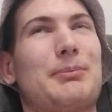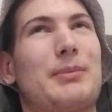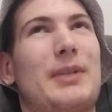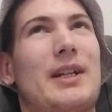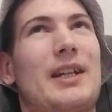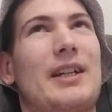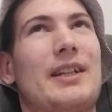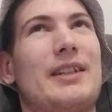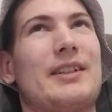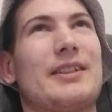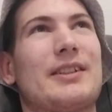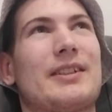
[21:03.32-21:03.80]

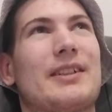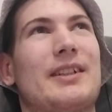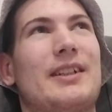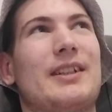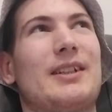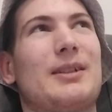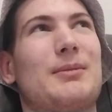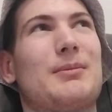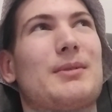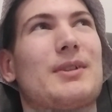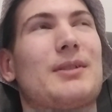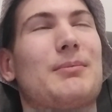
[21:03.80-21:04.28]
pace
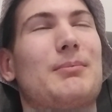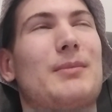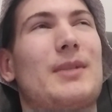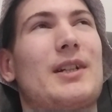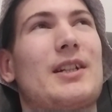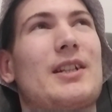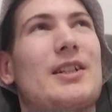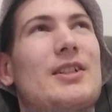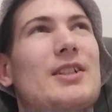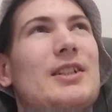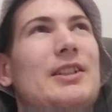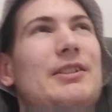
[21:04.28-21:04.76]
here,
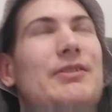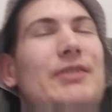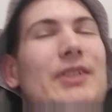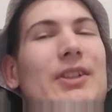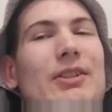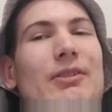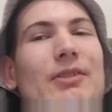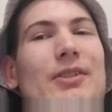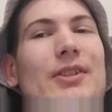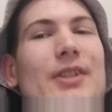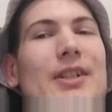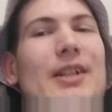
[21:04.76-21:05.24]
but I just
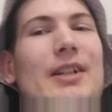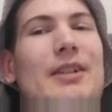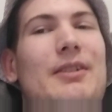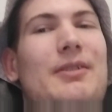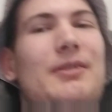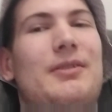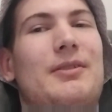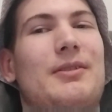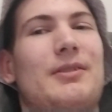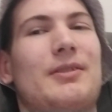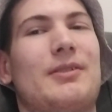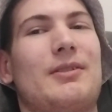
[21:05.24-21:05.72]
figured it
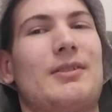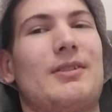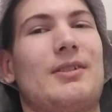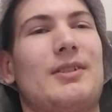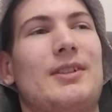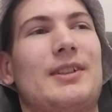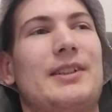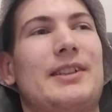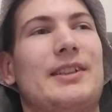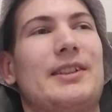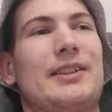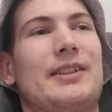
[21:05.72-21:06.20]
out
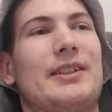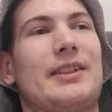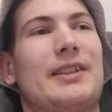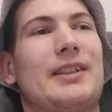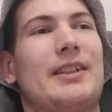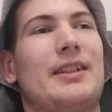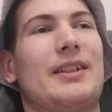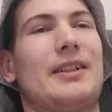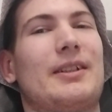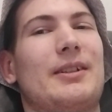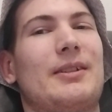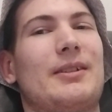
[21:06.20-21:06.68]
honestly that
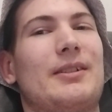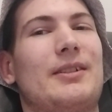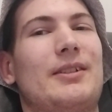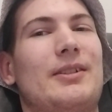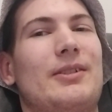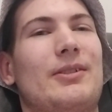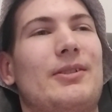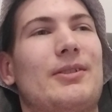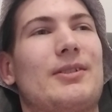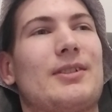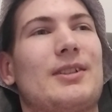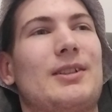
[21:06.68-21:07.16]
I
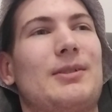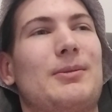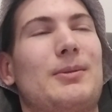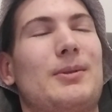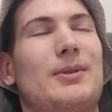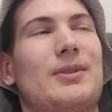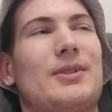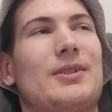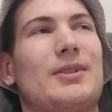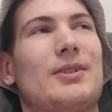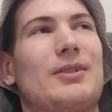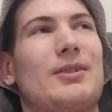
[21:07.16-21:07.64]
don't really
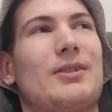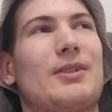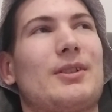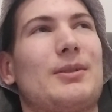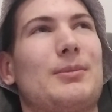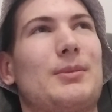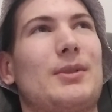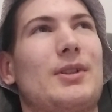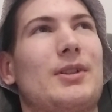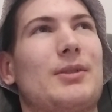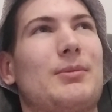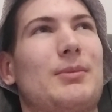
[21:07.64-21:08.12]
want to talk
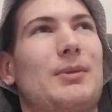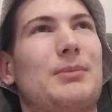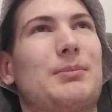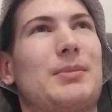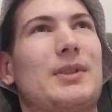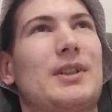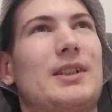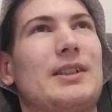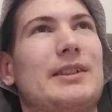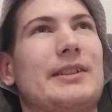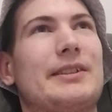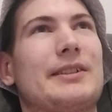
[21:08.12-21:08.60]
about my
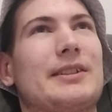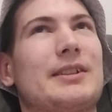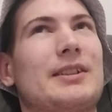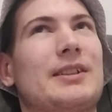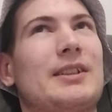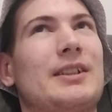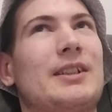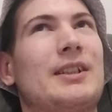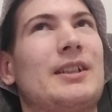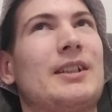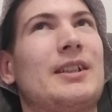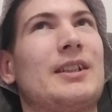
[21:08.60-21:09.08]
past,
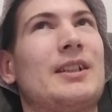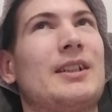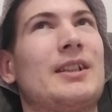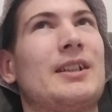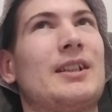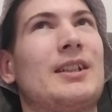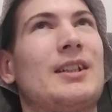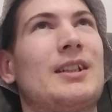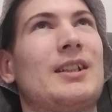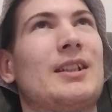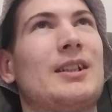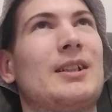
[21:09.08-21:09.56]

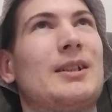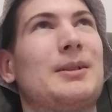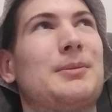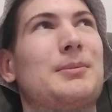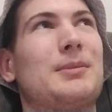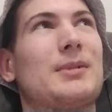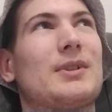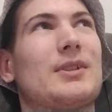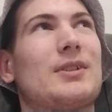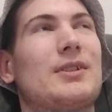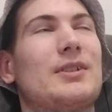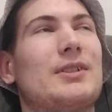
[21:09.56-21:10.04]

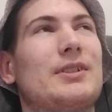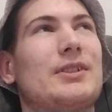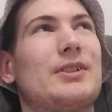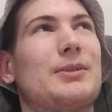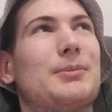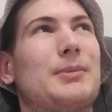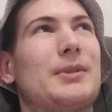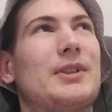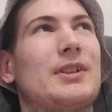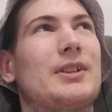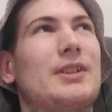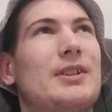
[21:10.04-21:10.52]
because
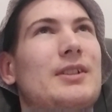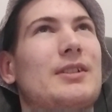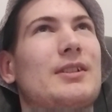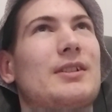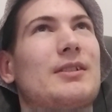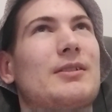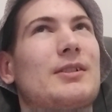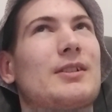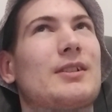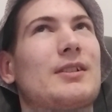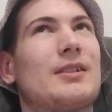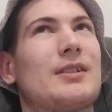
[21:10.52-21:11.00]
I mean
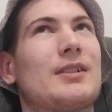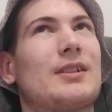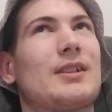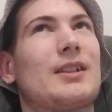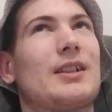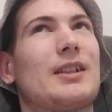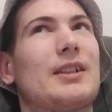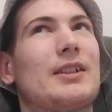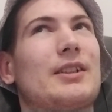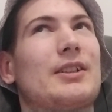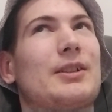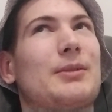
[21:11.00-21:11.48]

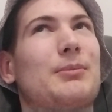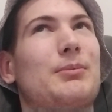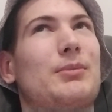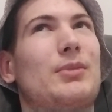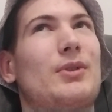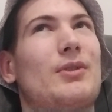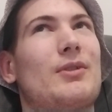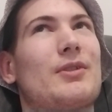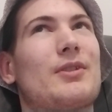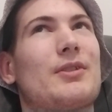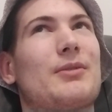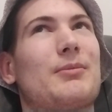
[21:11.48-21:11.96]
it's
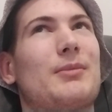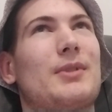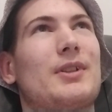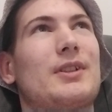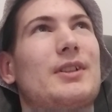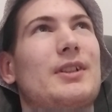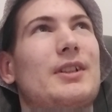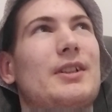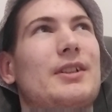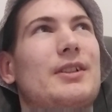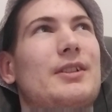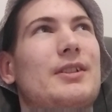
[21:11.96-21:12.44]
important,
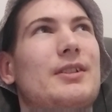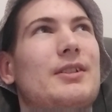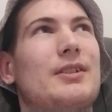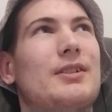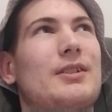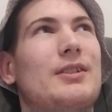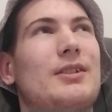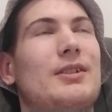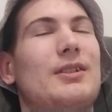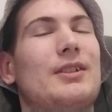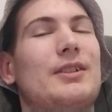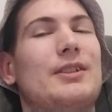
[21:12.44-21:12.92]
but
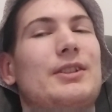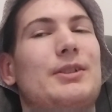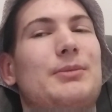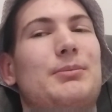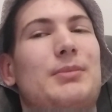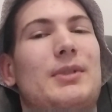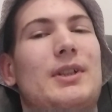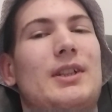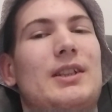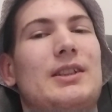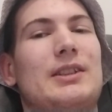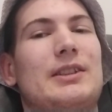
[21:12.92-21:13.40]
it's all in the
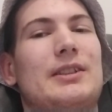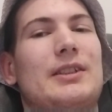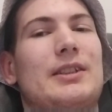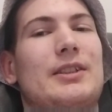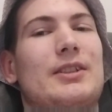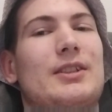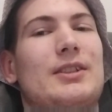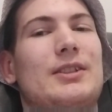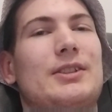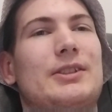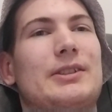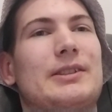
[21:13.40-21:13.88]
past. I
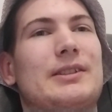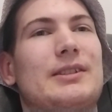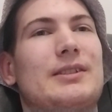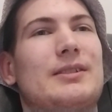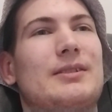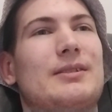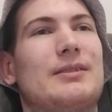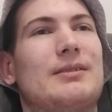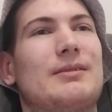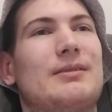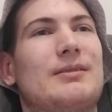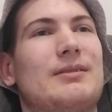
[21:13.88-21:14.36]
just
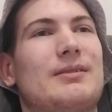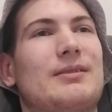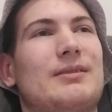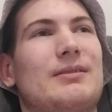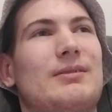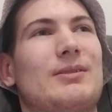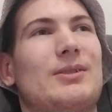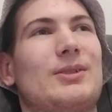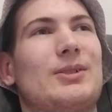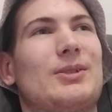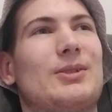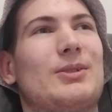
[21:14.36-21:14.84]

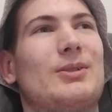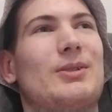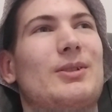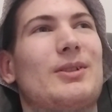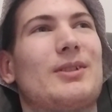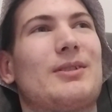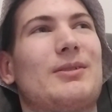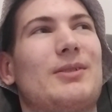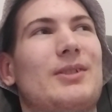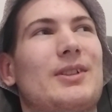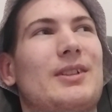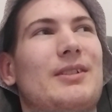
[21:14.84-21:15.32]
want to
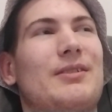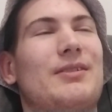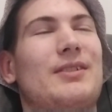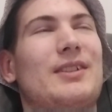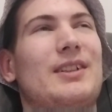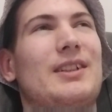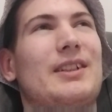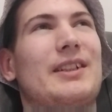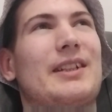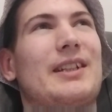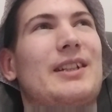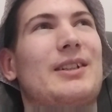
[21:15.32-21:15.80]
talk what I
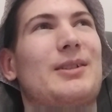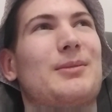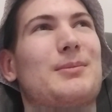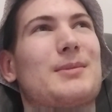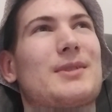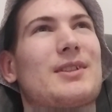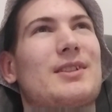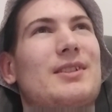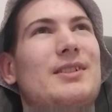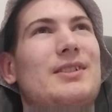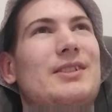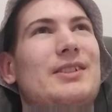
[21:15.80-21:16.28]
feel now
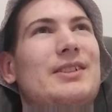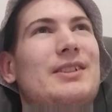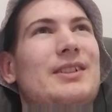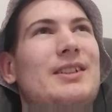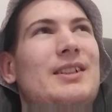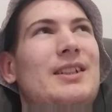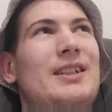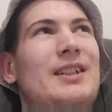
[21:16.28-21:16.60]
because